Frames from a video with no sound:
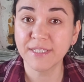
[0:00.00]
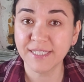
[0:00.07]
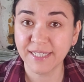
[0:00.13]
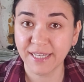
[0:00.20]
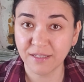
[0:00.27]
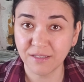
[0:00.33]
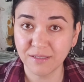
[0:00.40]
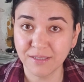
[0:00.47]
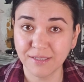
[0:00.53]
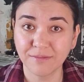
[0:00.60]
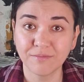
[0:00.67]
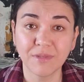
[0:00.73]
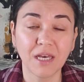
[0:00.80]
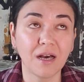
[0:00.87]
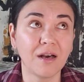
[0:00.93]
skills,
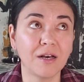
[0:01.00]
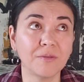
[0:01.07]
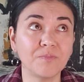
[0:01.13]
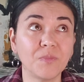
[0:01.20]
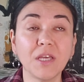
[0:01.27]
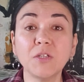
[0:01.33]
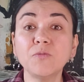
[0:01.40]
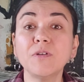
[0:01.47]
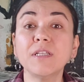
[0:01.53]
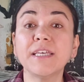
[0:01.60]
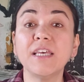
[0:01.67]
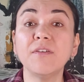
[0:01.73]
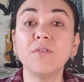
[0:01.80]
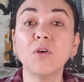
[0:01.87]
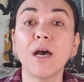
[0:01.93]
uh, it will
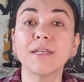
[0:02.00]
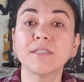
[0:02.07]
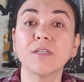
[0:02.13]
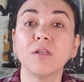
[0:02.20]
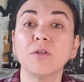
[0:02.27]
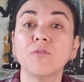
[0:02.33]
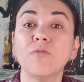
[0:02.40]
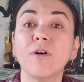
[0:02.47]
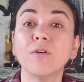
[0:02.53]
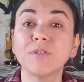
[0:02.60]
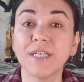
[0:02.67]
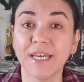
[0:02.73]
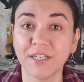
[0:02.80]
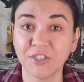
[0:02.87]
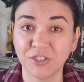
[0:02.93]
give you a solid
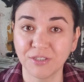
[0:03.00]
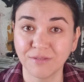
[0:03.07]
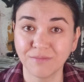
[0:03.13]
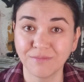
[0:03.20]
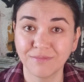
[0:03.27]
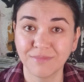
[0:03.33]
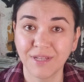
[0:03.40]
foundation.